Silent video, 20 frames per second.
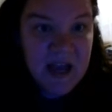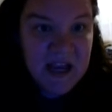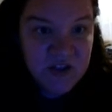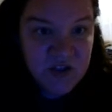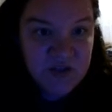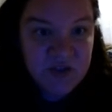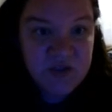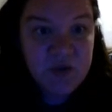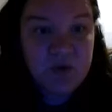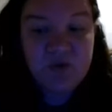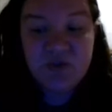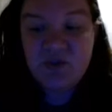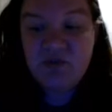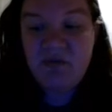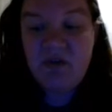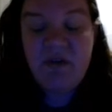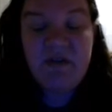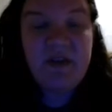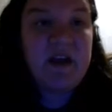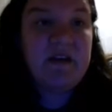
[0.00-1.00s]
I just told
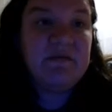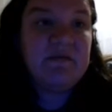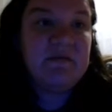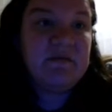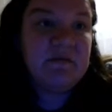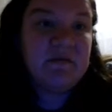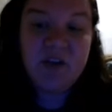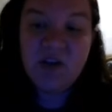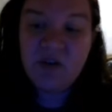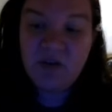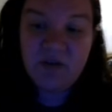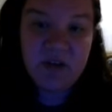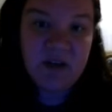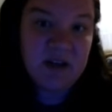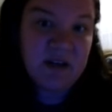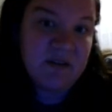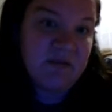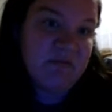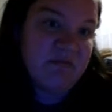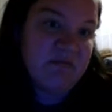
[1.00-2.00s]
you all that. You don't
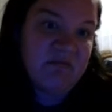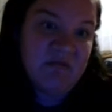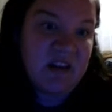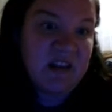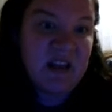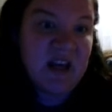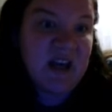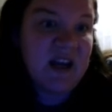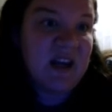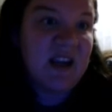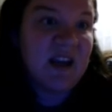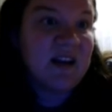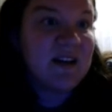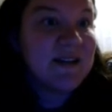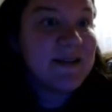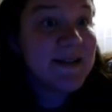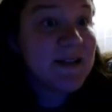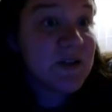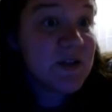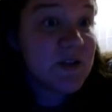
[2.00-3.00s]
need to read that again
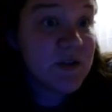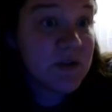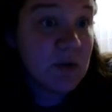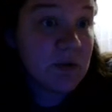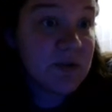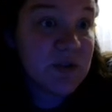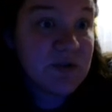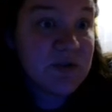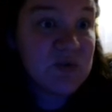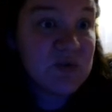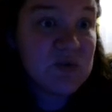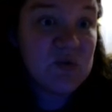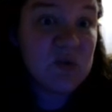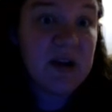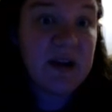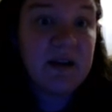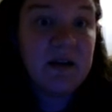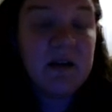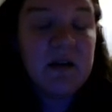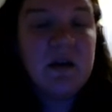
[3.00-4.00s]
because I just told you the
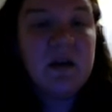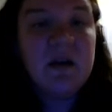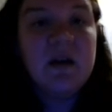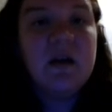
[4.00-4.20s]
story.